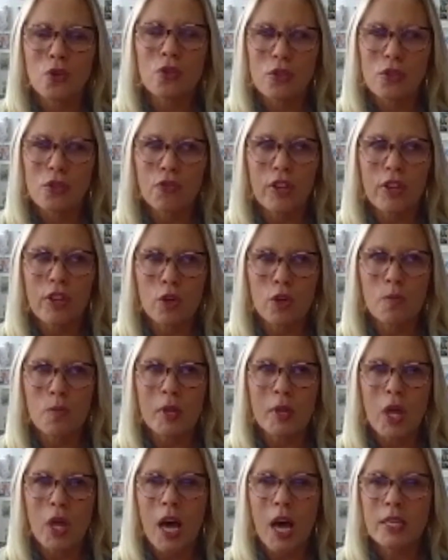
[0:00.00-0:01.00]
film
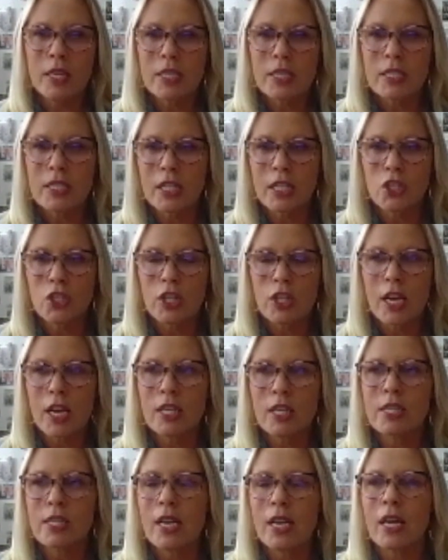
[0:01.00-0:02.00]
a lot to teach
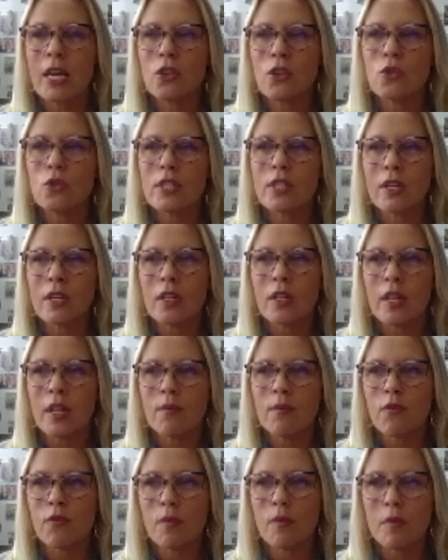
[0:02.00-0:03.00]
things, and I use a
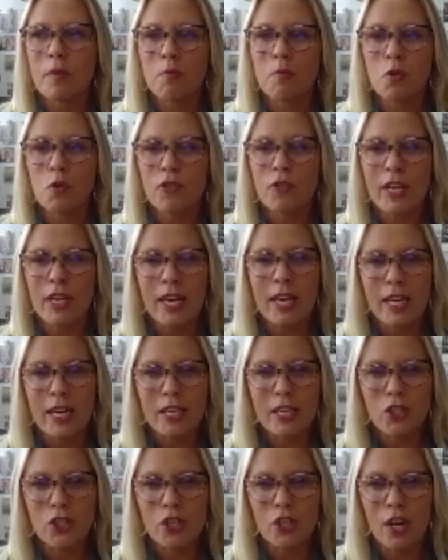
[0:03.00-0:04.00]
clip from the movie
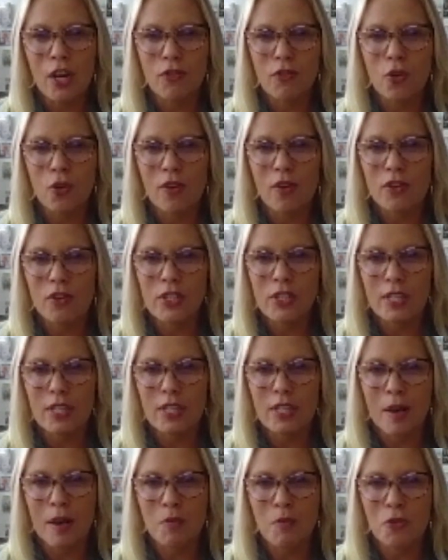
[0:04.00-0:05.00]
Hitch. Have you ever
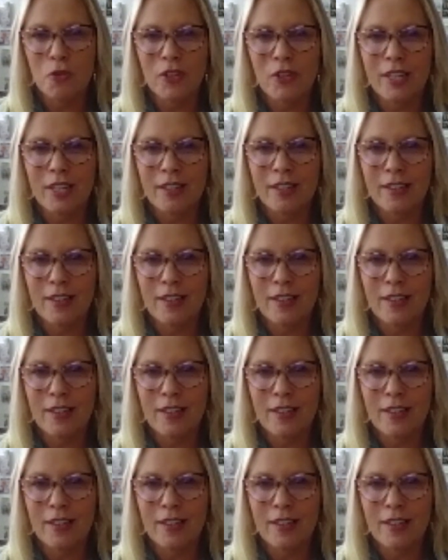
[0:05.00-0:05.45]
seen that movie?